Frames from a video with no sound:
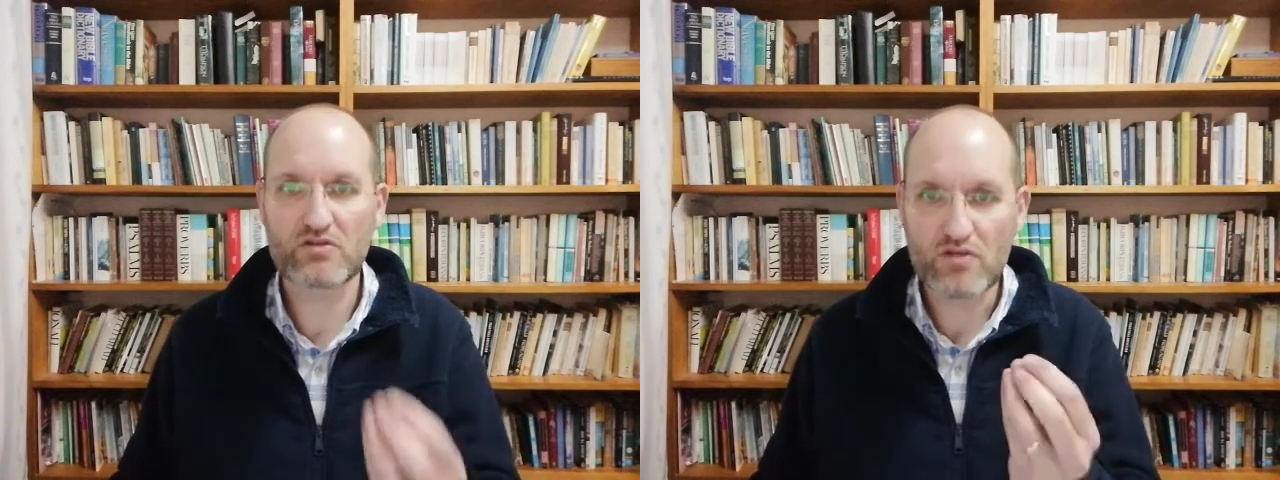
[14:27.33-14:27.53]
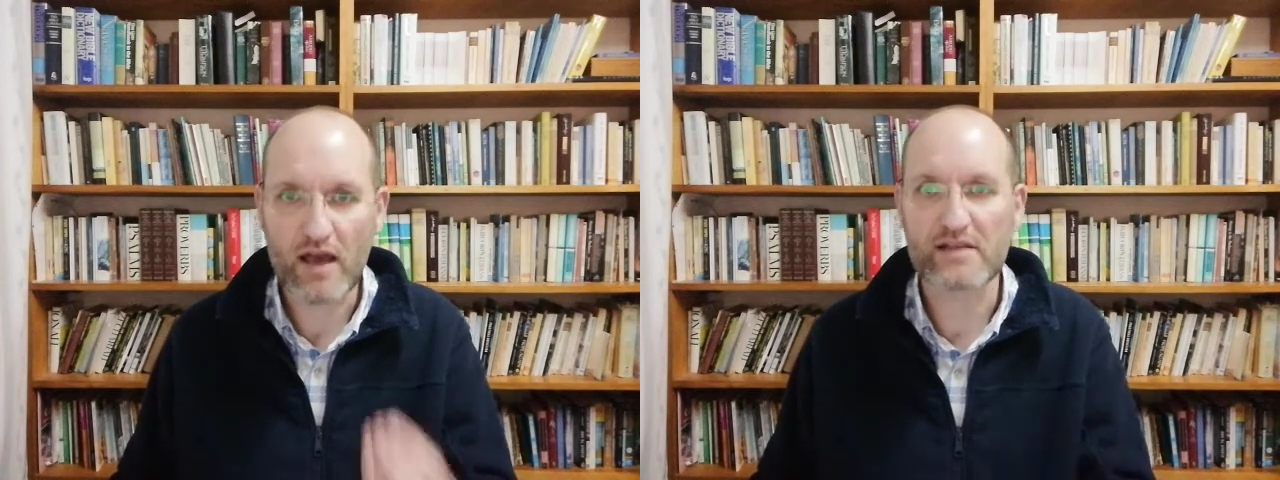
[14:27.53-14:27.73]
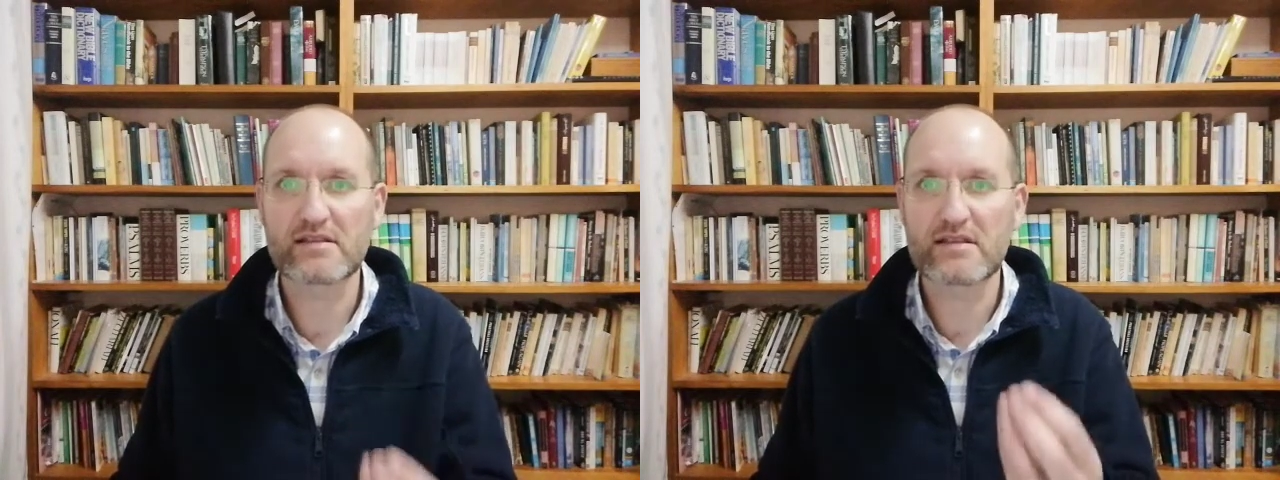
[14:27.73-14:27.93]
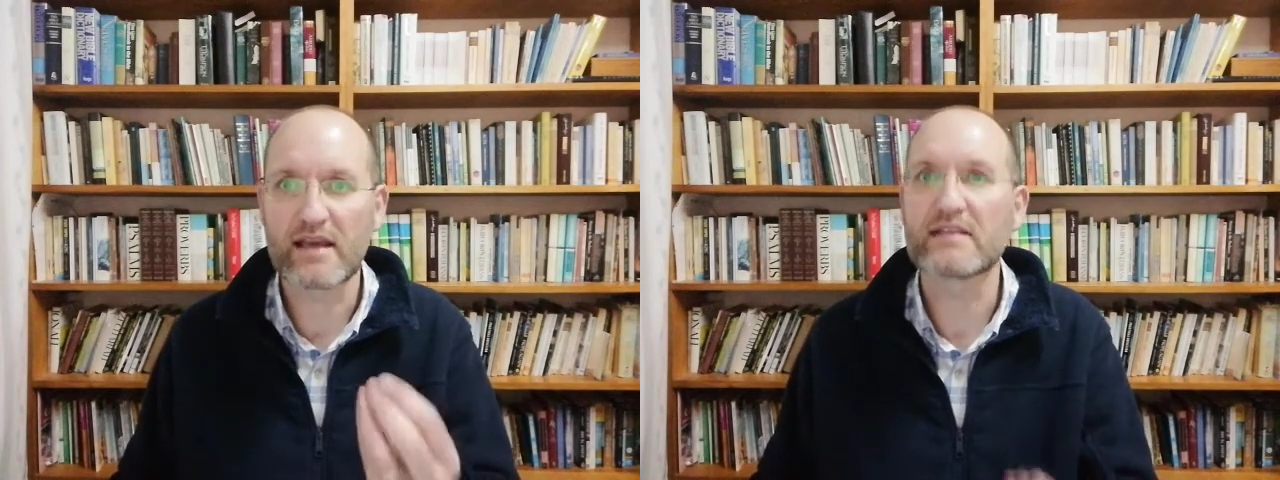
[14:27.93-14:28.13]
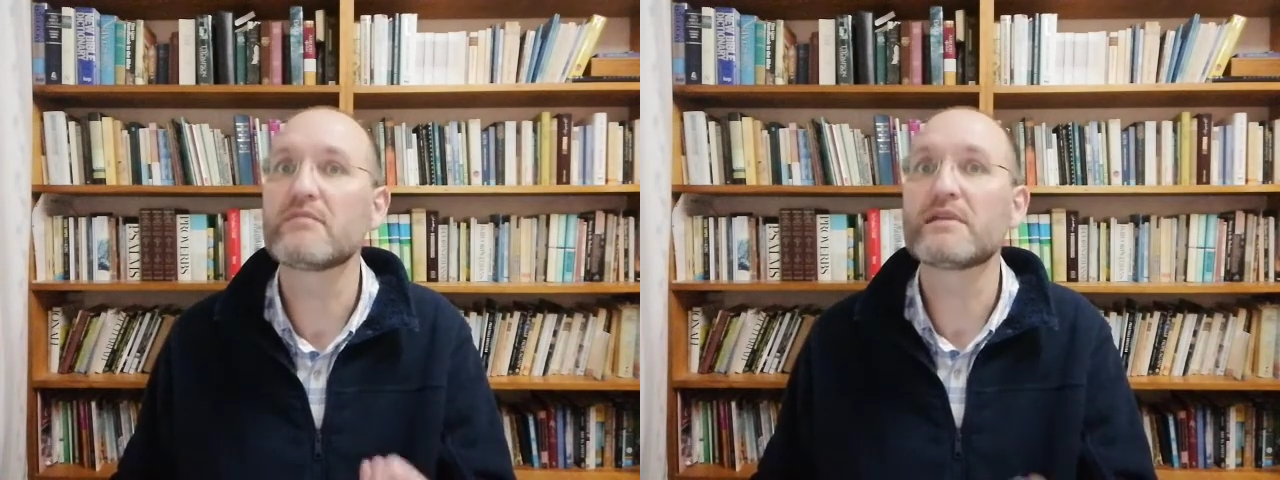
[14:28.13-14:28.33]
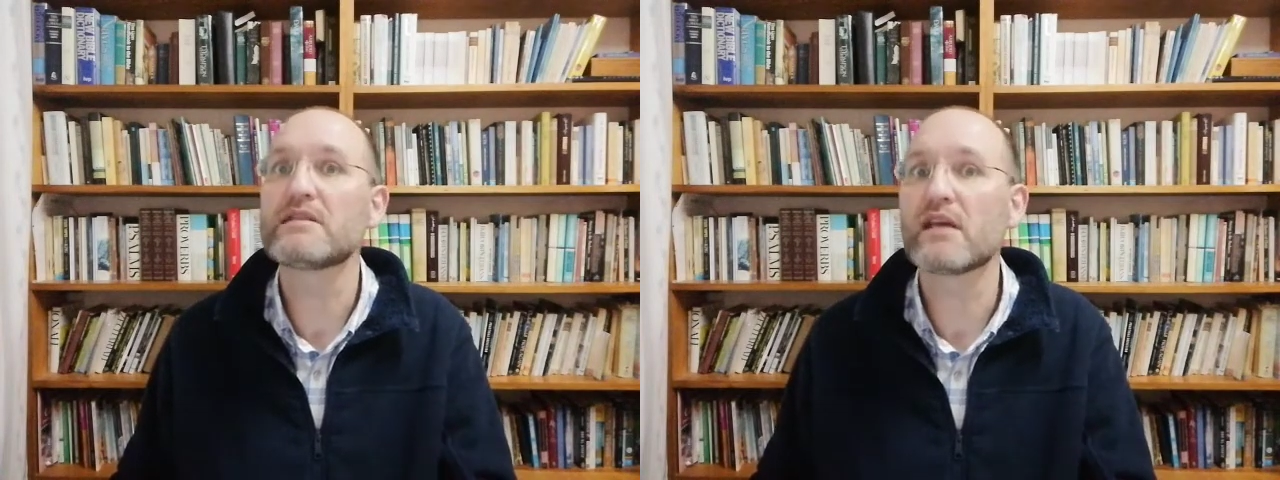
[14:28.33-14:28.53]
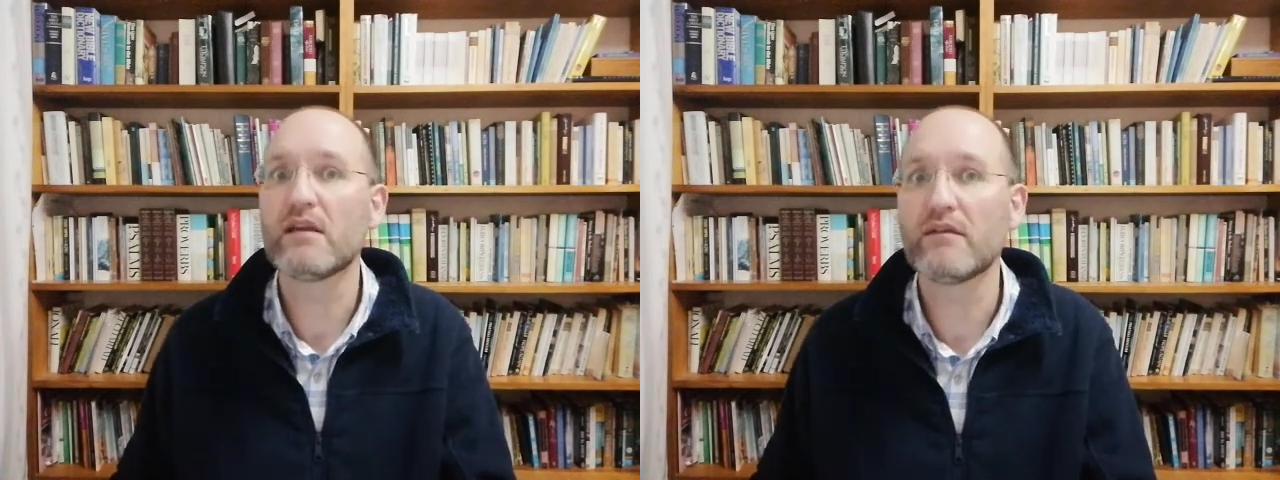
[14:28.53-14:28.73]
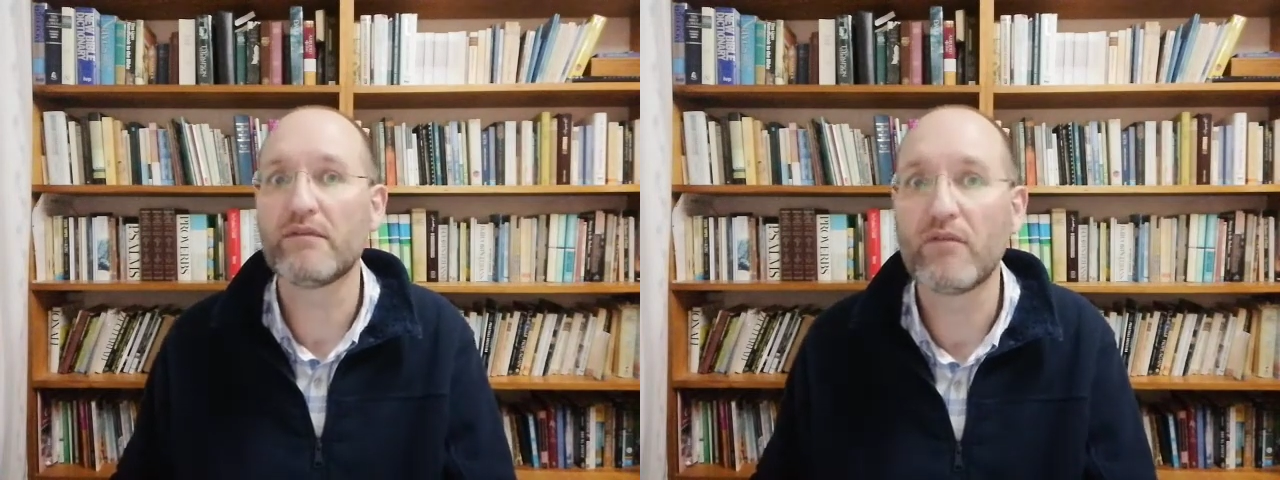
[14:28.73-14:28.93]
trust takes a
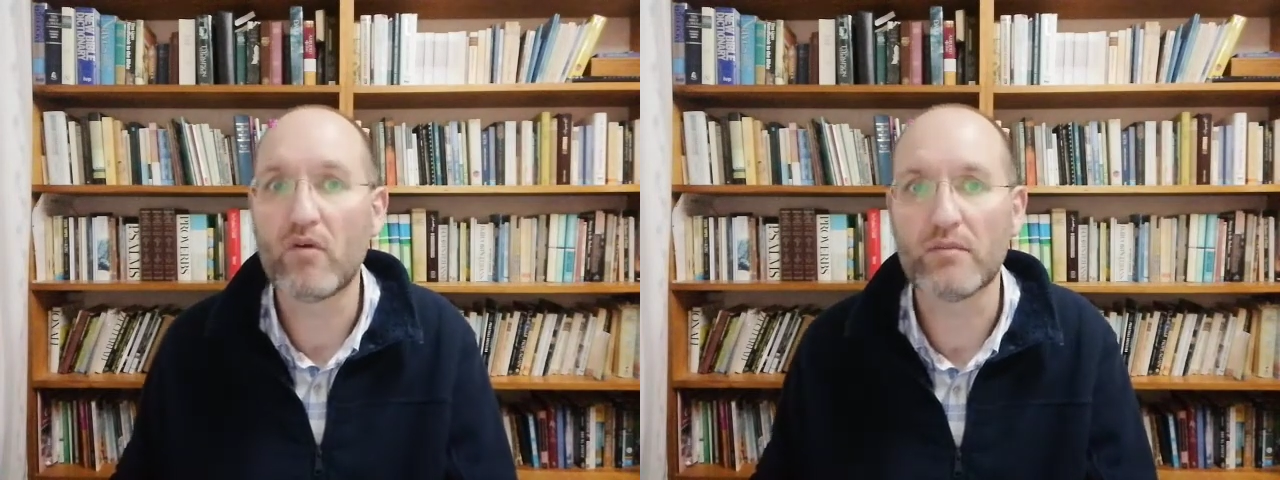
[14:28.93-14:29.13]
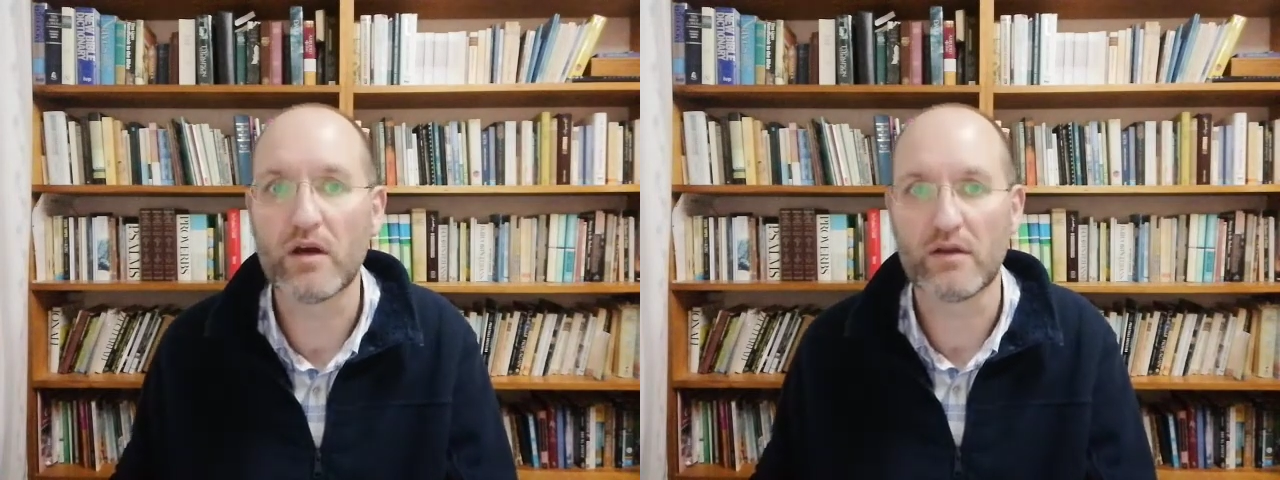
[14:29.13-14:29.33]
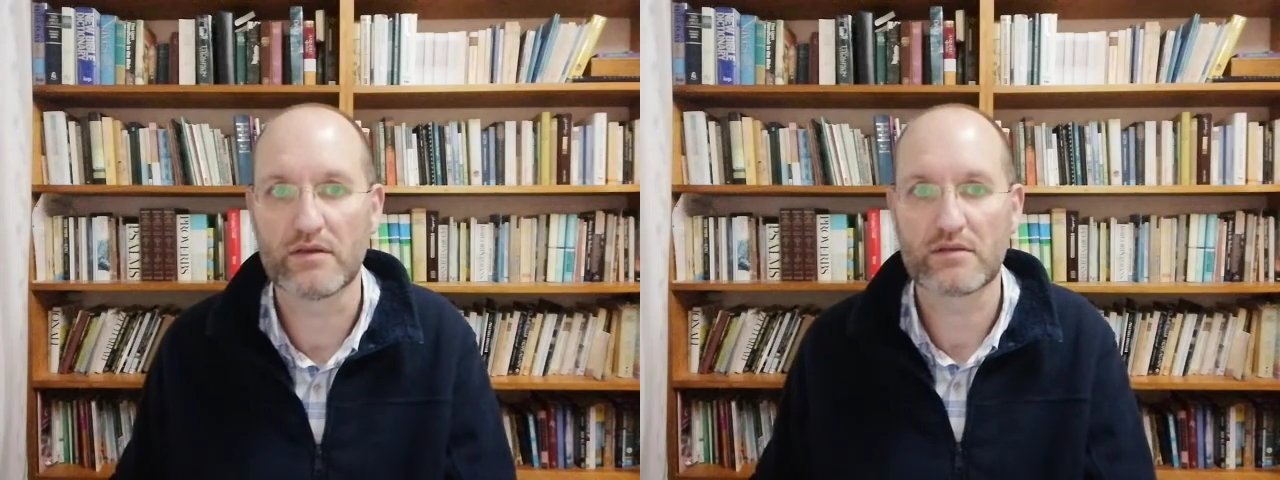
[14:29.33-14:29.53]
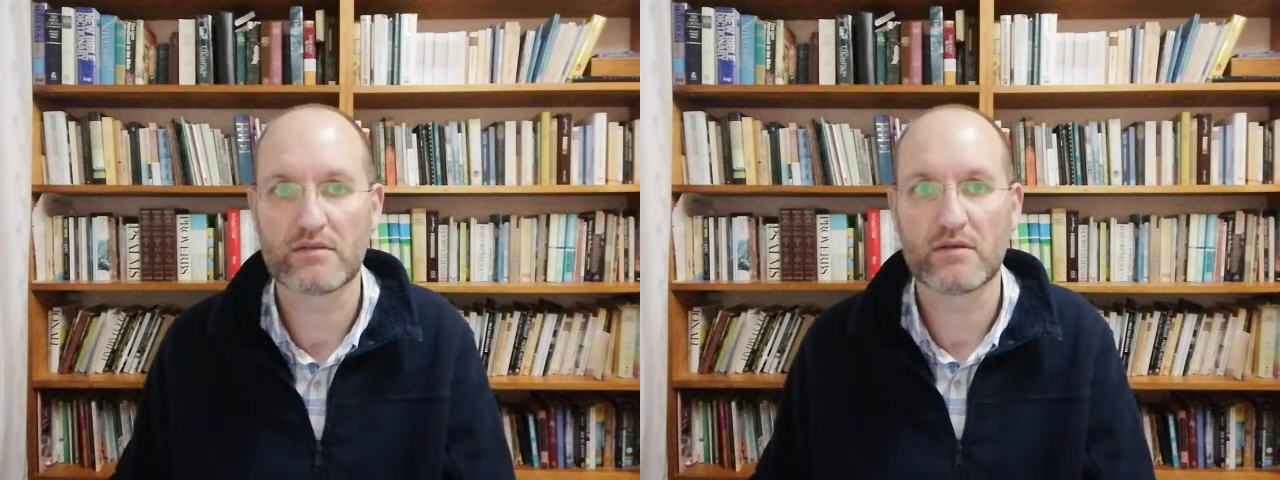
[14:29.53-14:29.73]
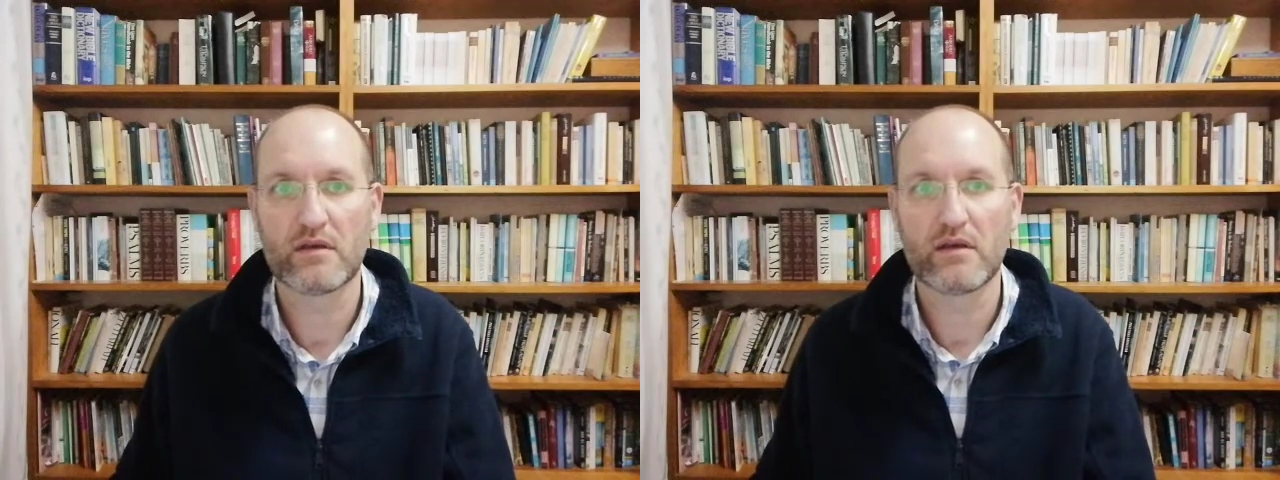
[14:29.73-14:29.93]
particular form, notice,